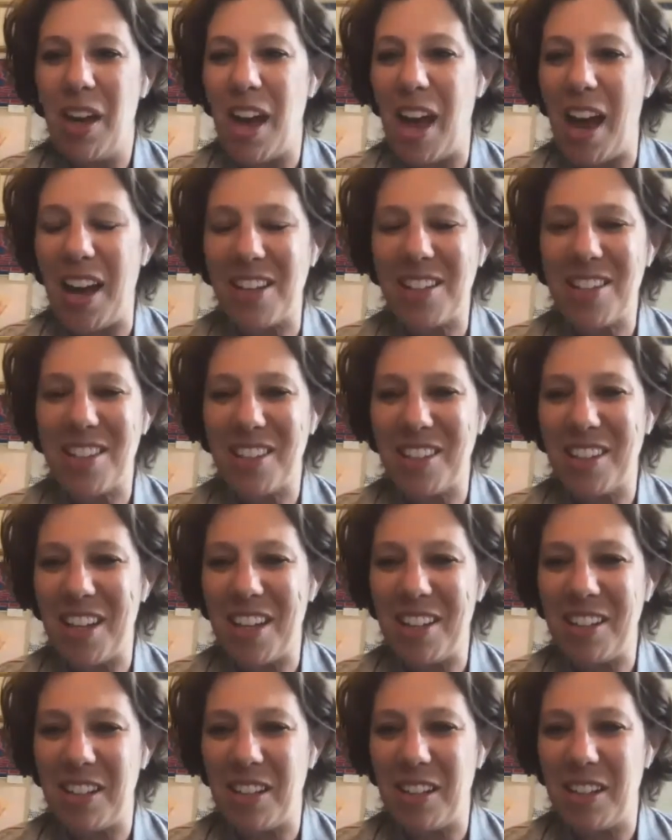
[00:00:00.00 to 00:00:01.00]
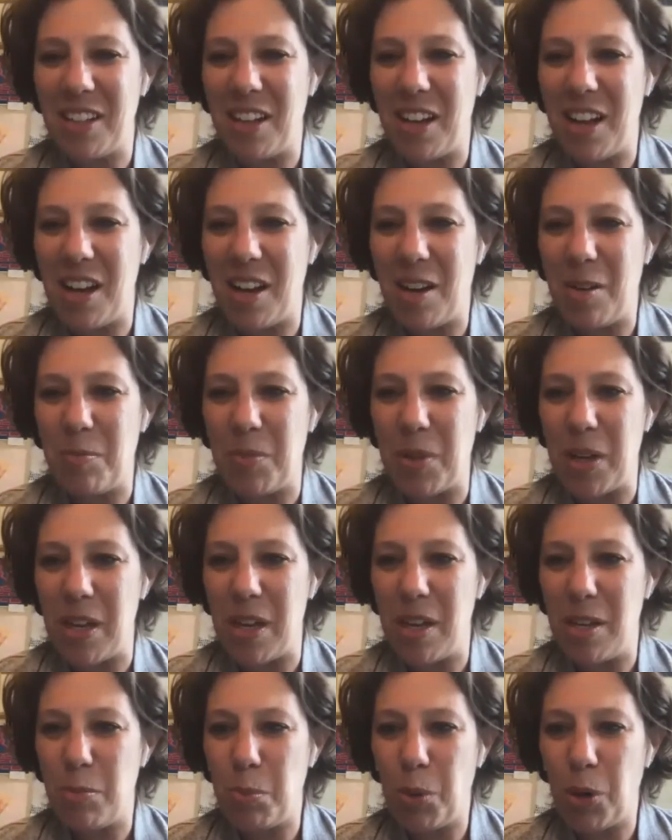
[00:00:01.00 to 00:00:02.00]
Excellent. Um,
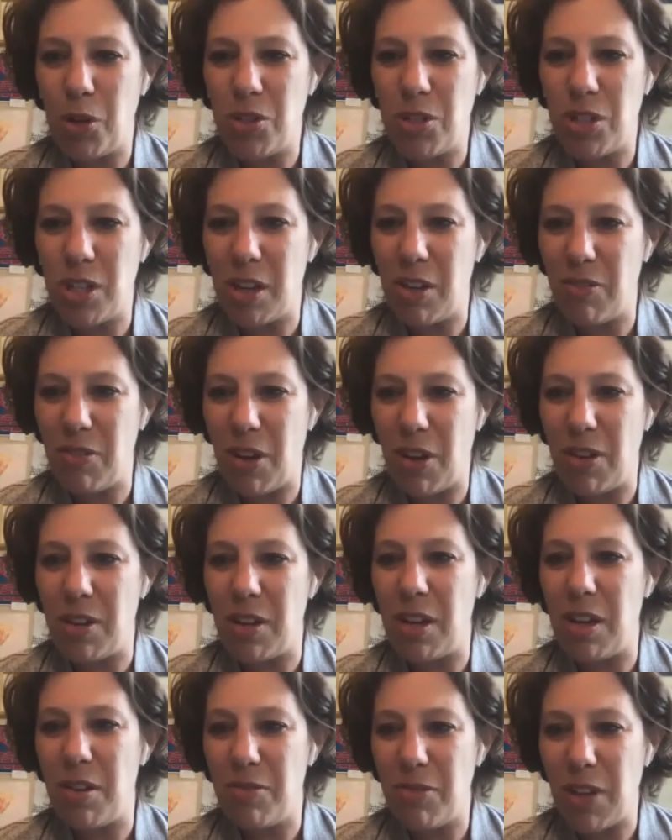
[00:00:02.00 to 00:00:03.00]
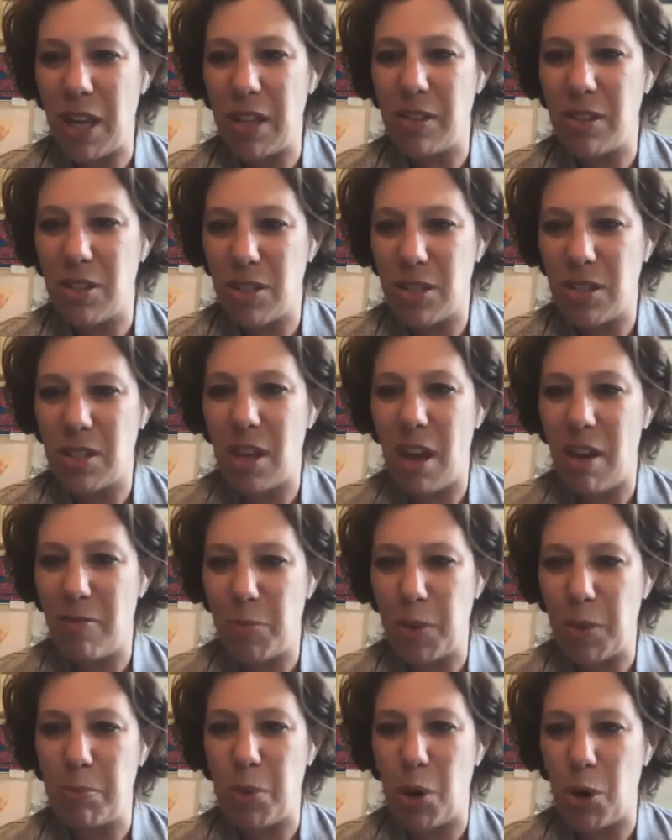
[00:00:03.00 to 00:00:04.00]
in-person ev events have
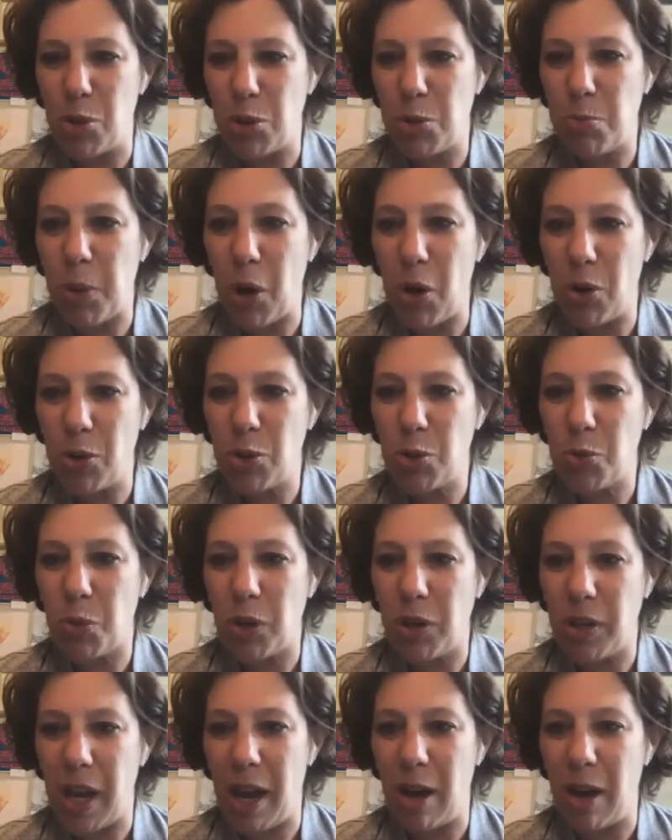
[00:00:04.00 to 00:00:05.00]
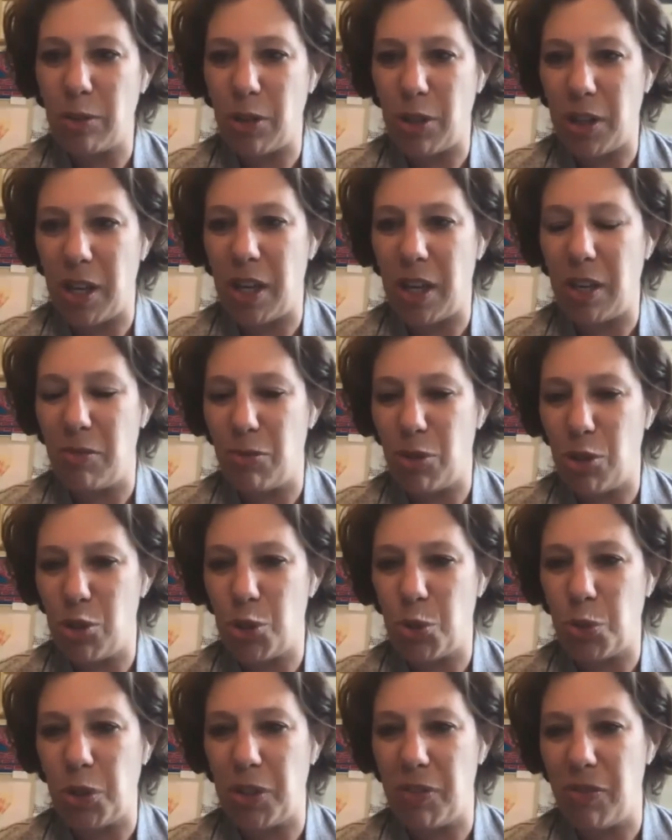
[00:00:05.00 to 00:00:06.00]
been postponed. We're now looking at
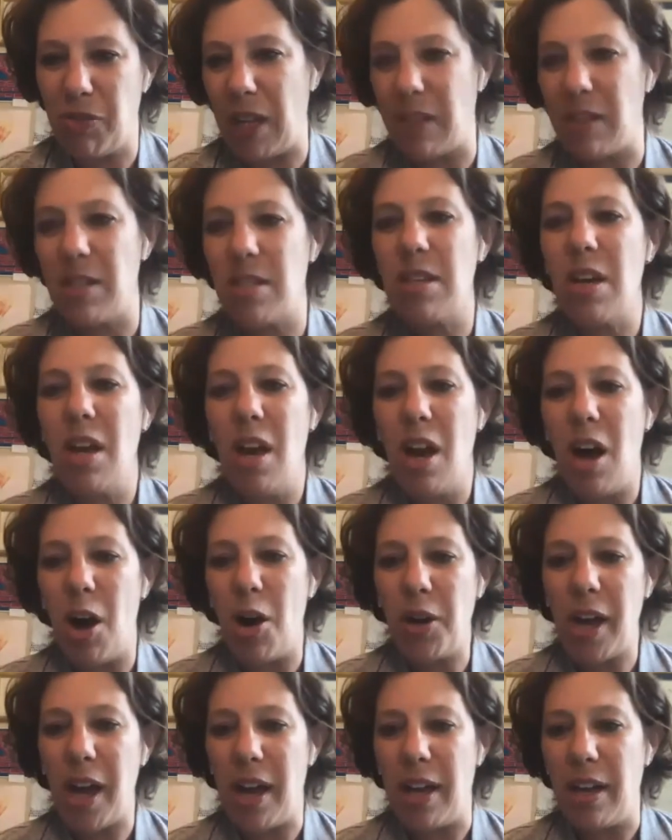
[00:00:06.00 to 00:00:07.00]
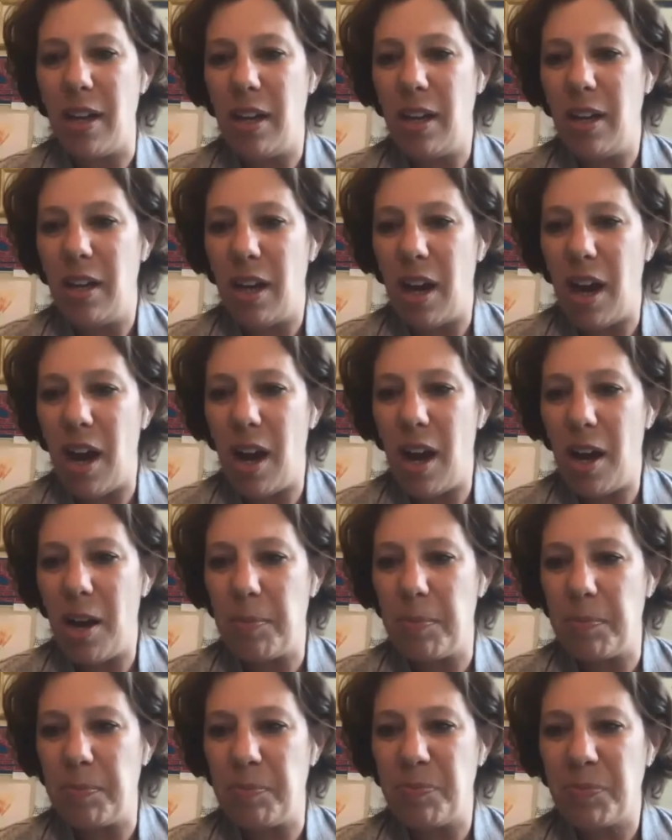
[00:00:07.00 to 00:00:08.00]
virtual events. Okay,
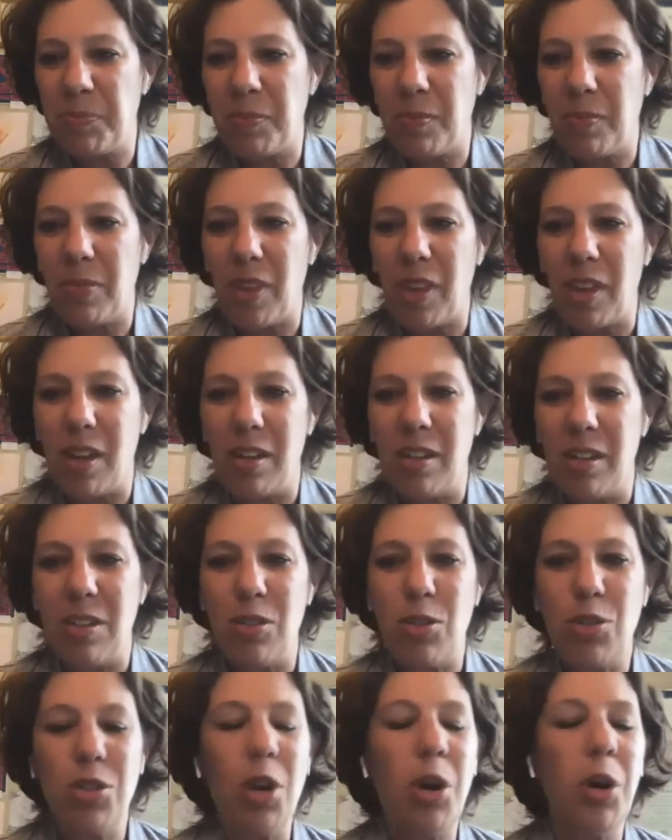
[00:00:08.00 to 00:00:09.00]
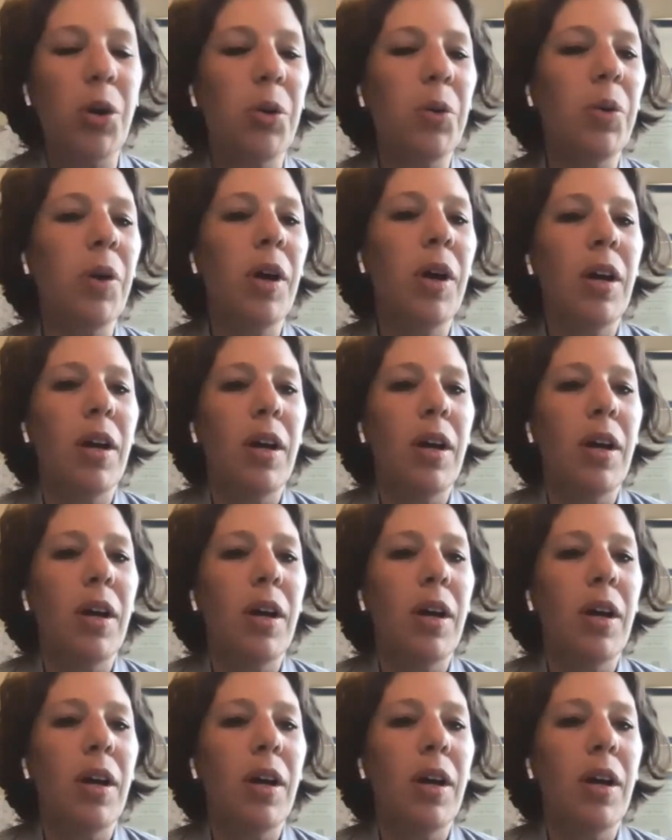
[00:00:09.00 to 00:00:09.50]
um, so